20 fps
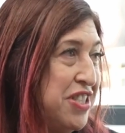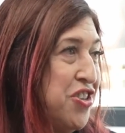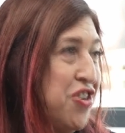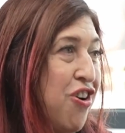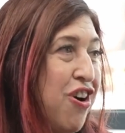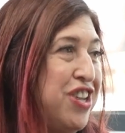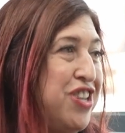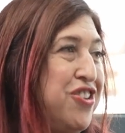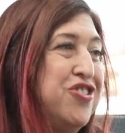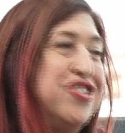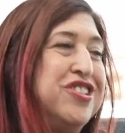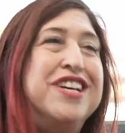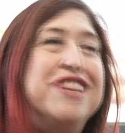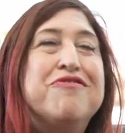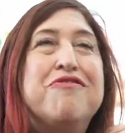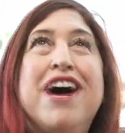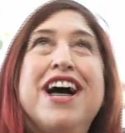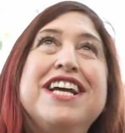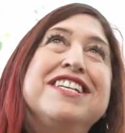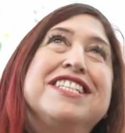It's not
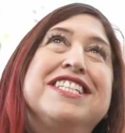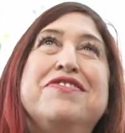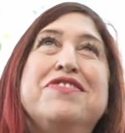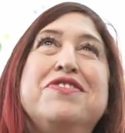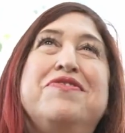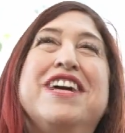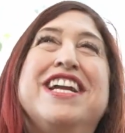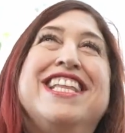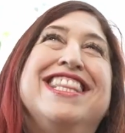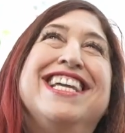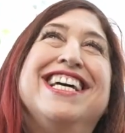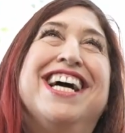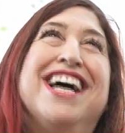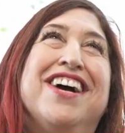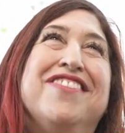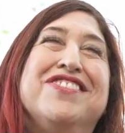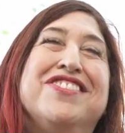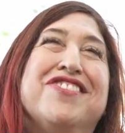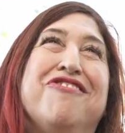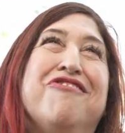usually why does everybody
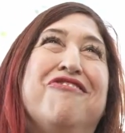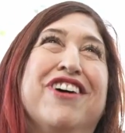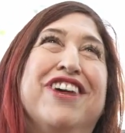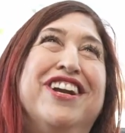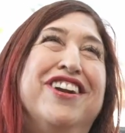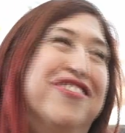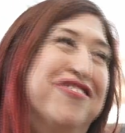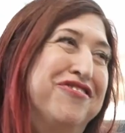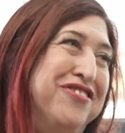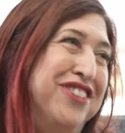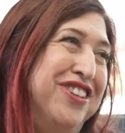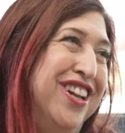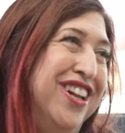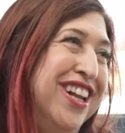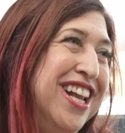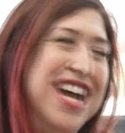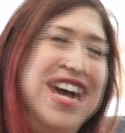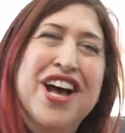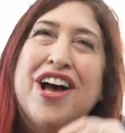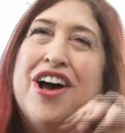think I'm so wonderful?
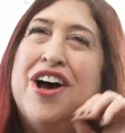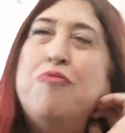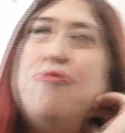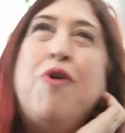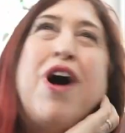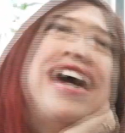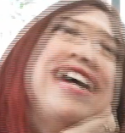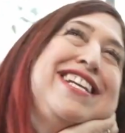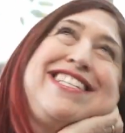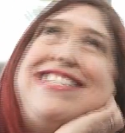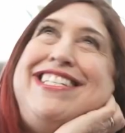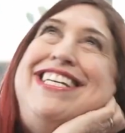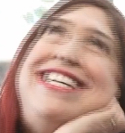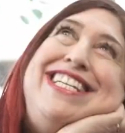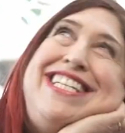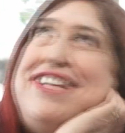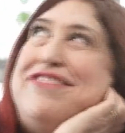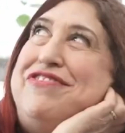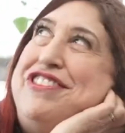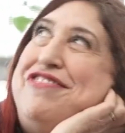Right. Yeah. Why yeah.
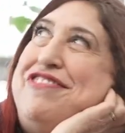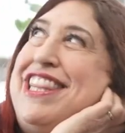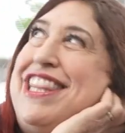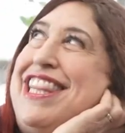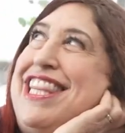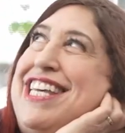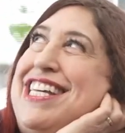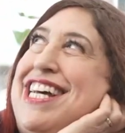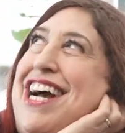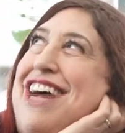did everyone